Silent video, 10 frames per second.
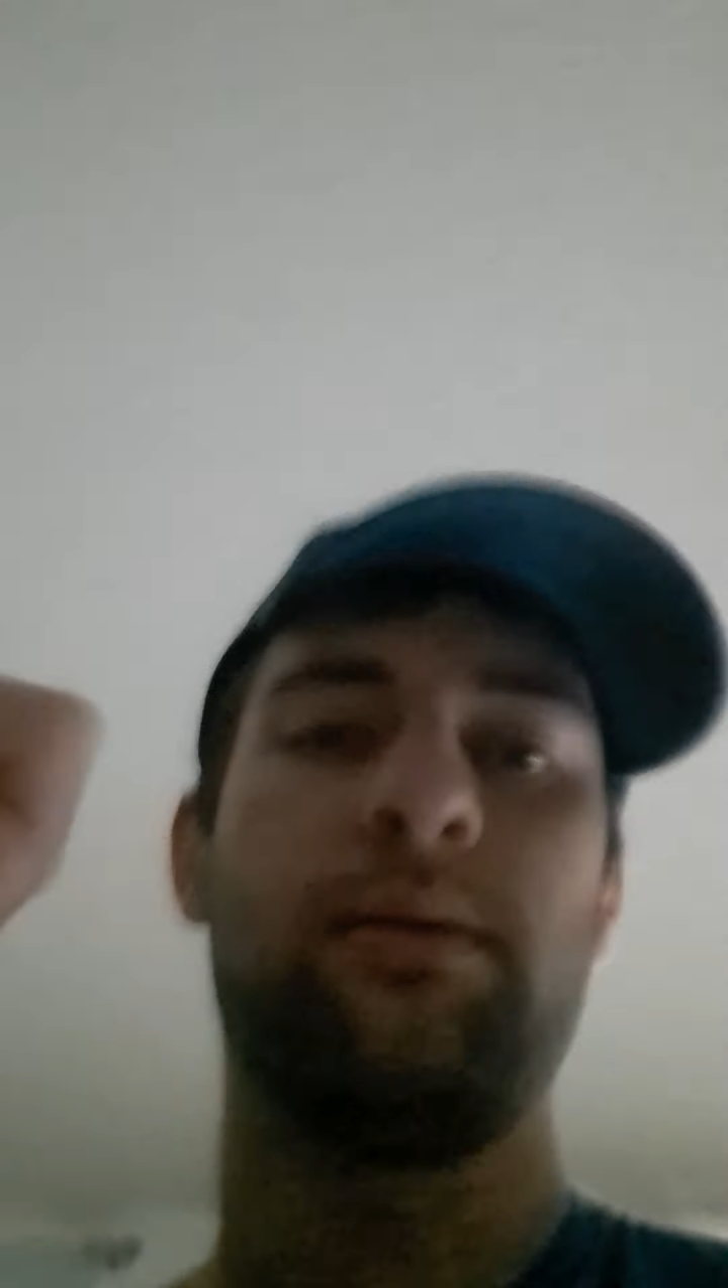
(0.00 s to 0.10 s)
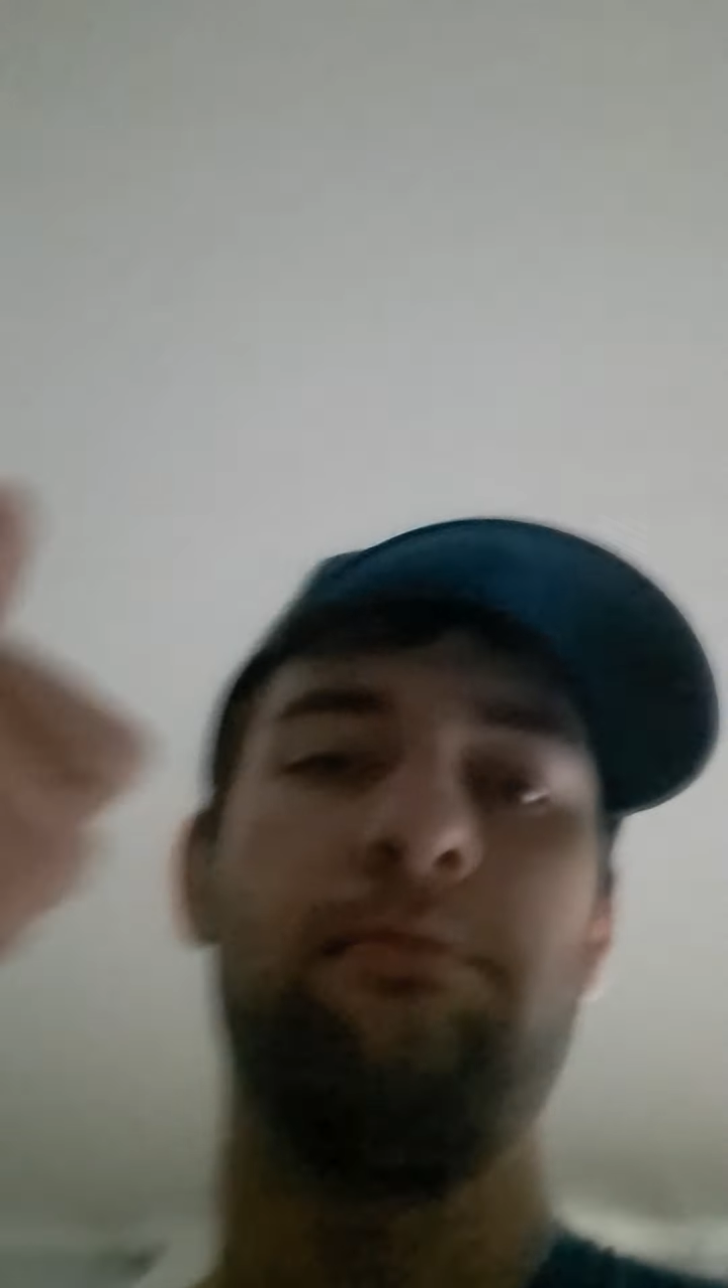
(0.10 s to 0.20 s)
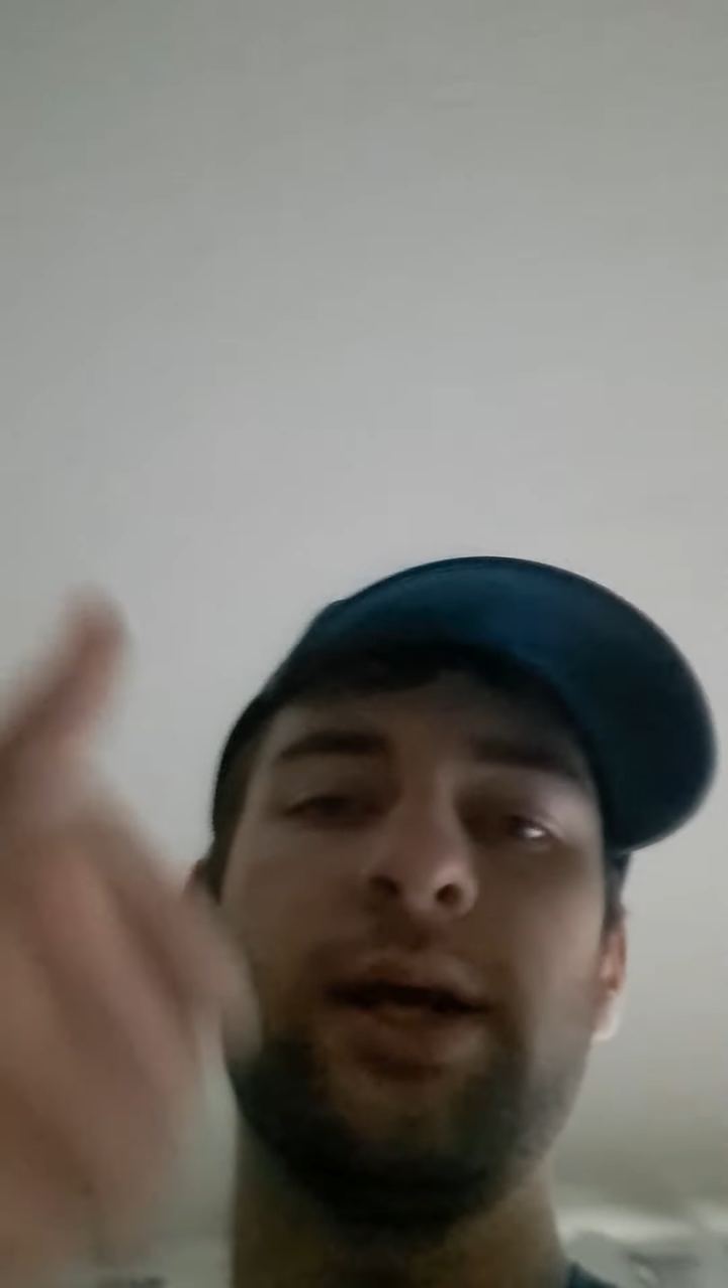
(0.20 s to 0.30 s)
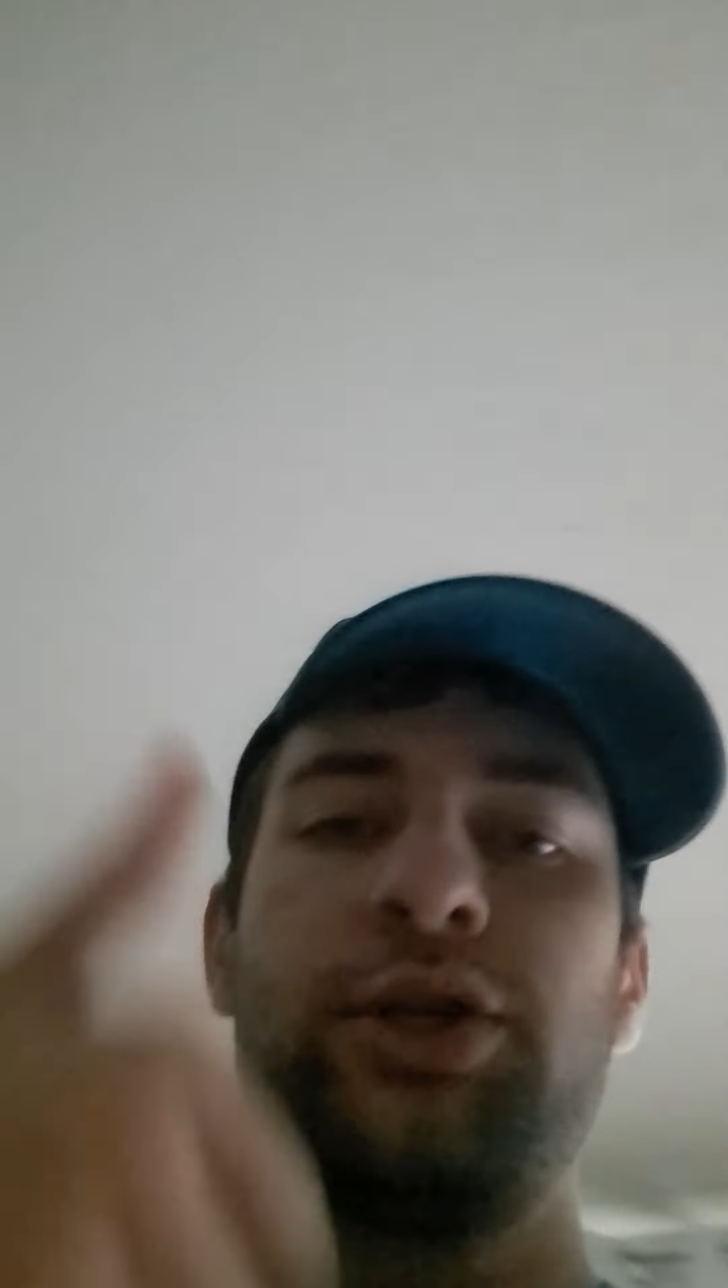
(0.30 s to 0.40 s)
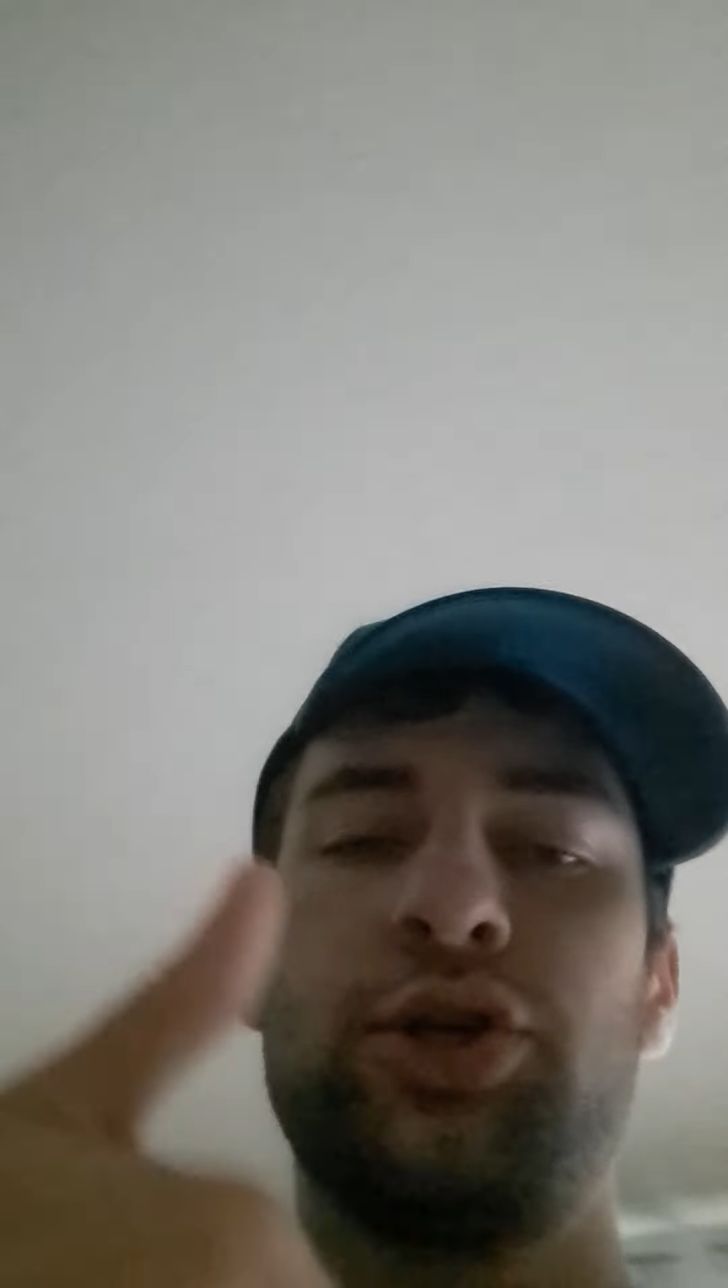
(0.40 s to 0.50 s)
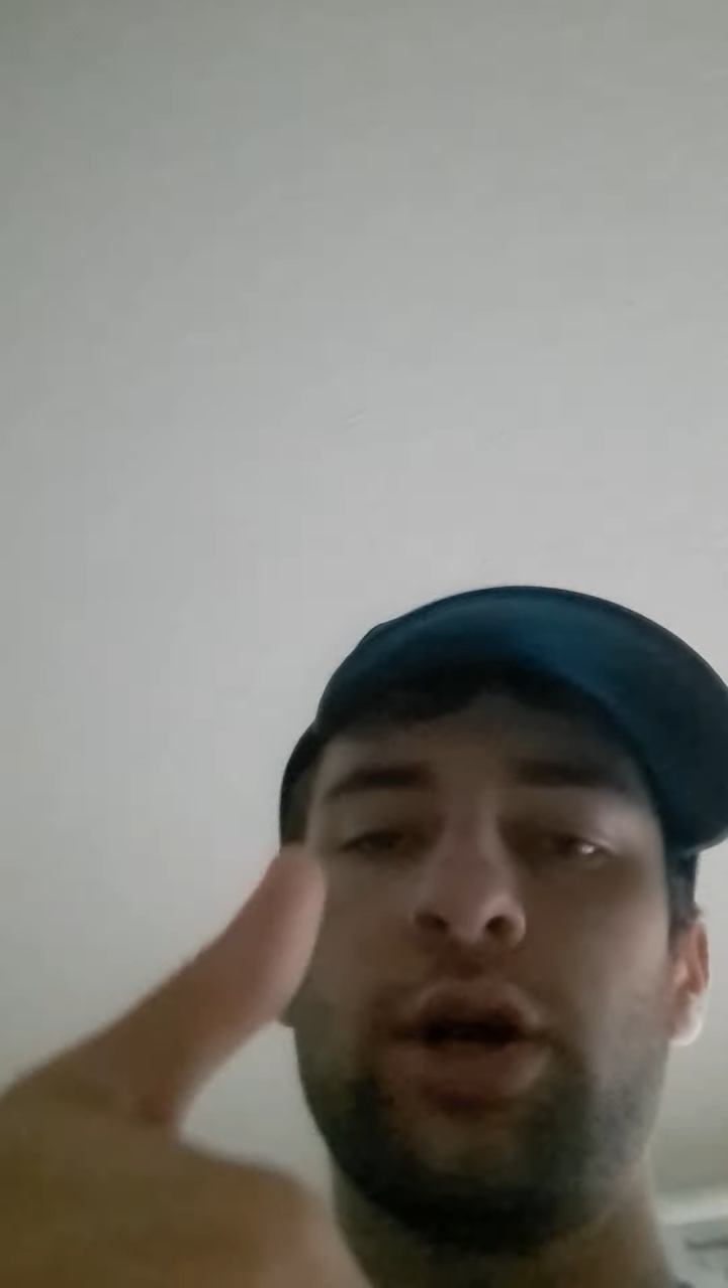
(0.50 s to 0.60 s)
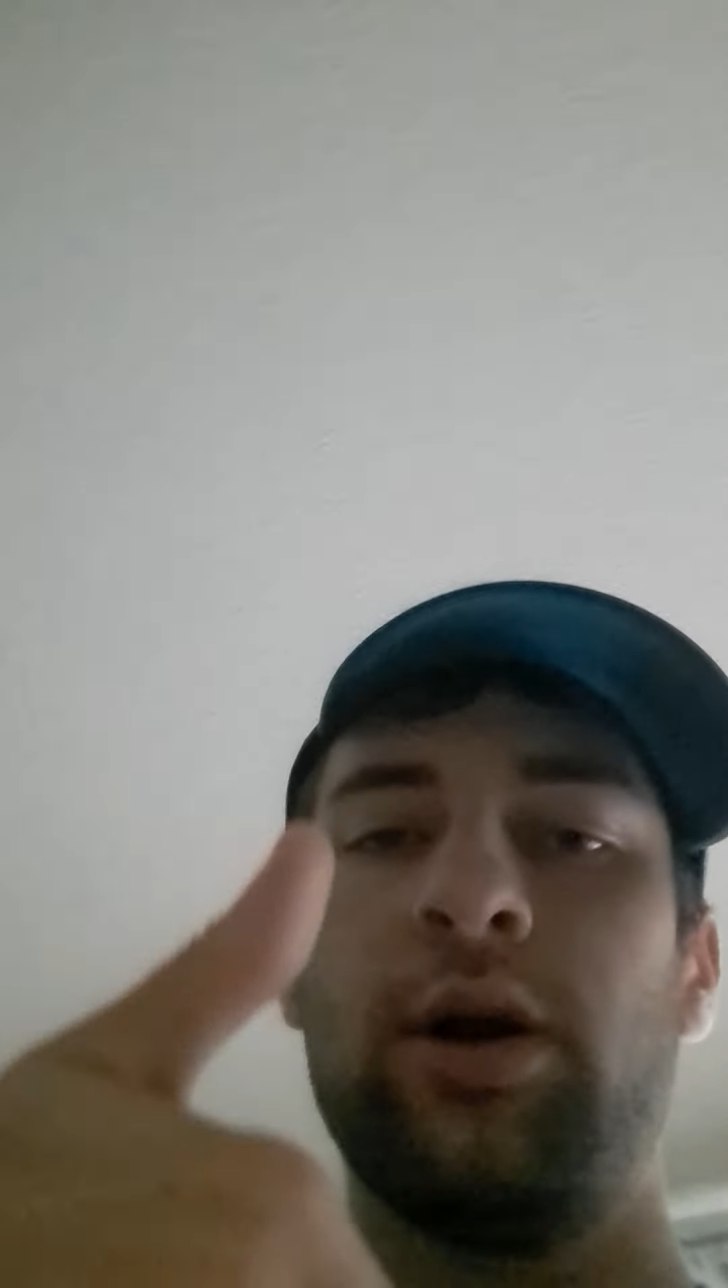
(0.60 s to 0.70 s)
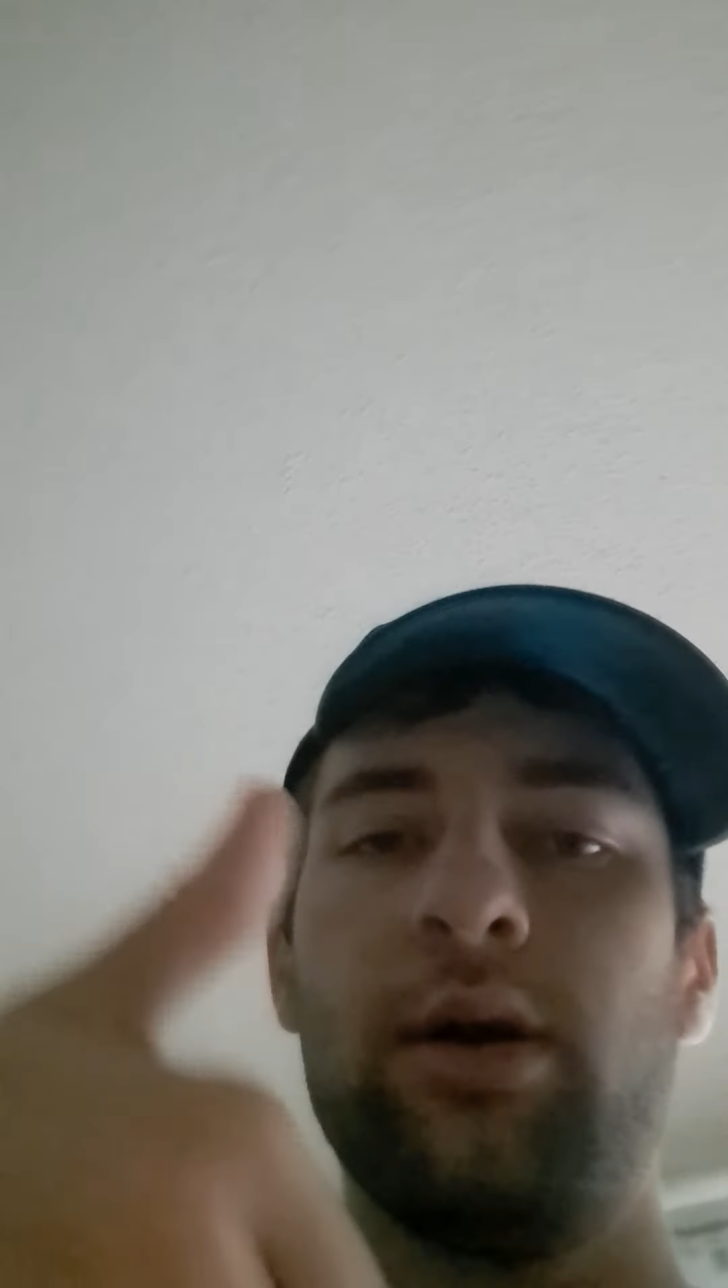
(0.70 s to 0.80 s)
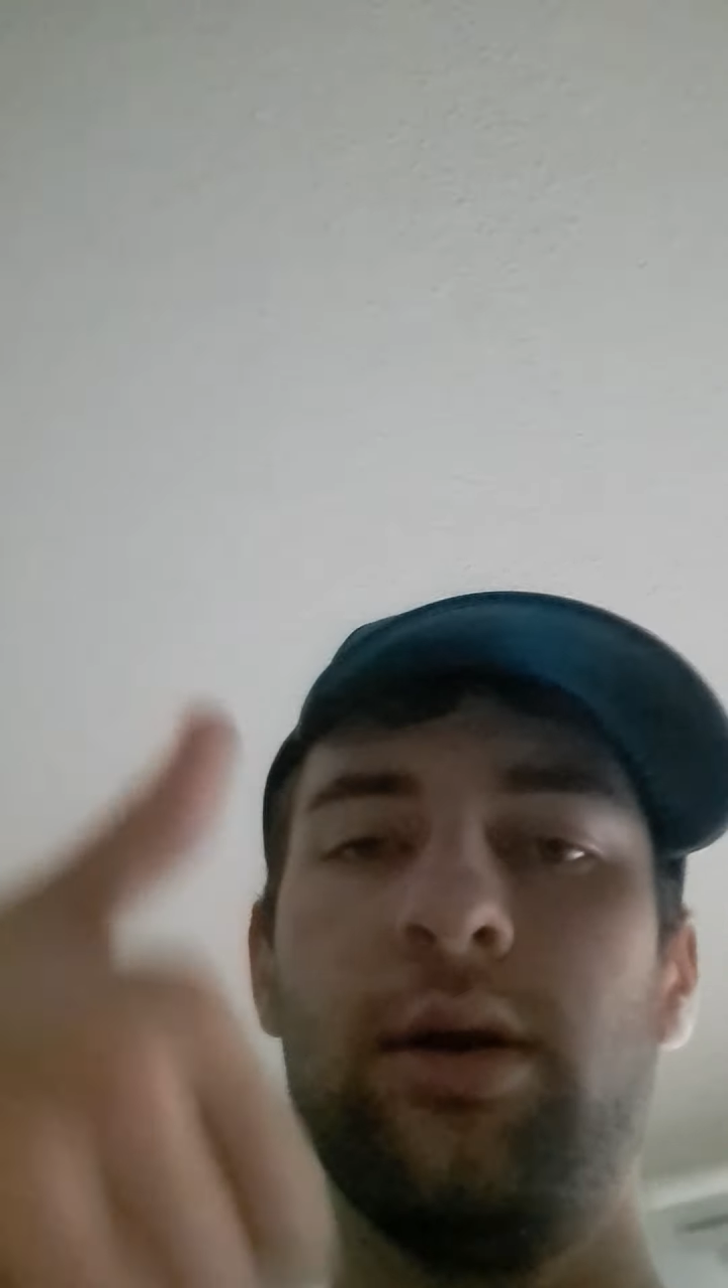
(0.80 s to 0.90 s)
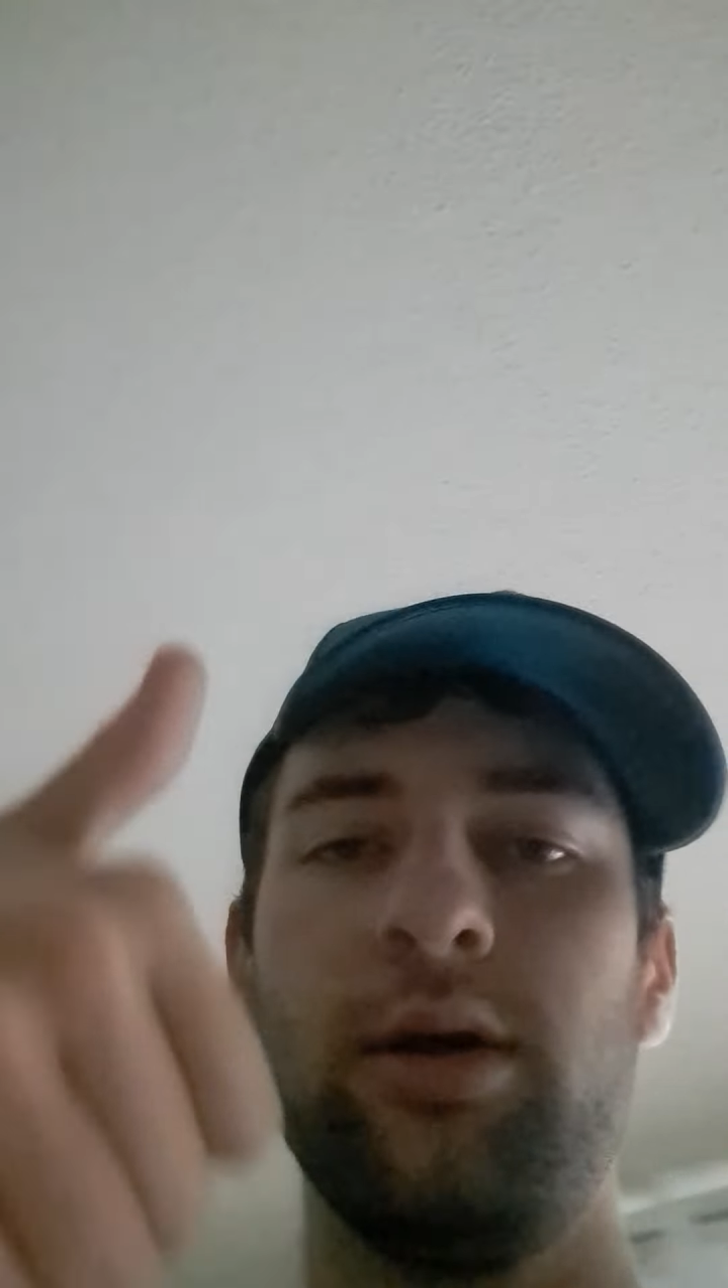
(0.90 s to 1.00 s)
Make
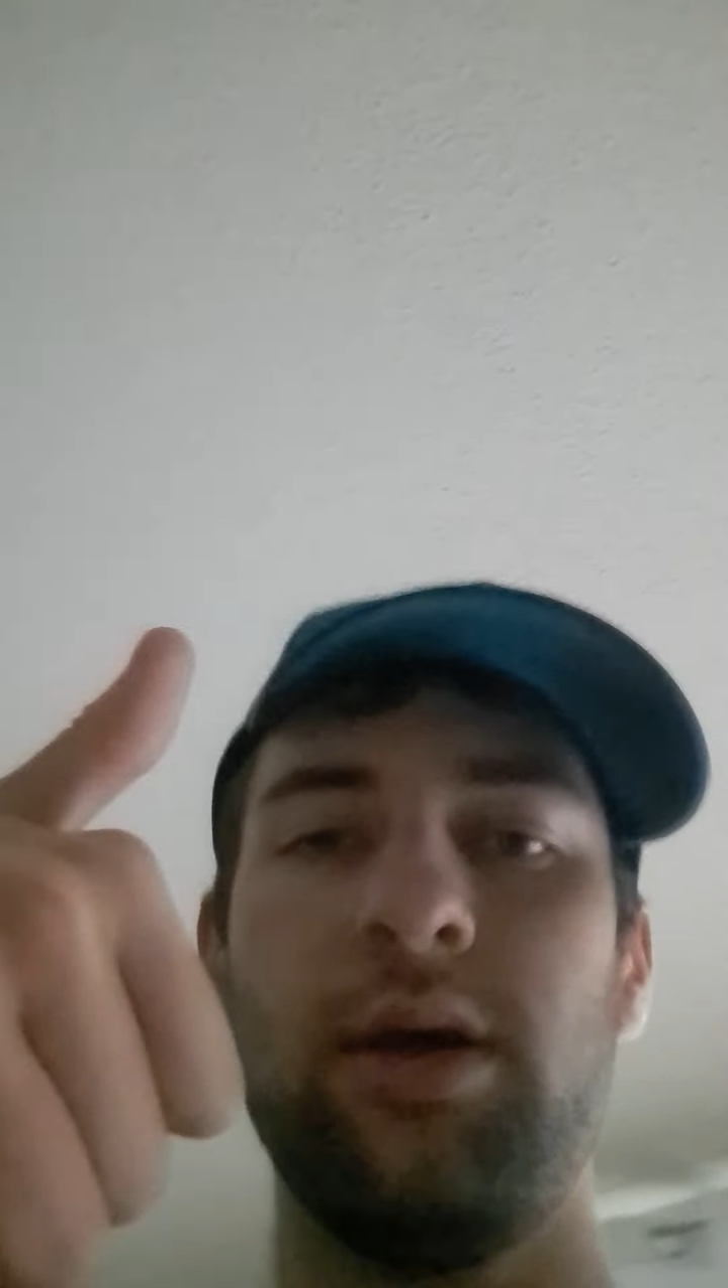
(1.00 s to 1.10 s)
sure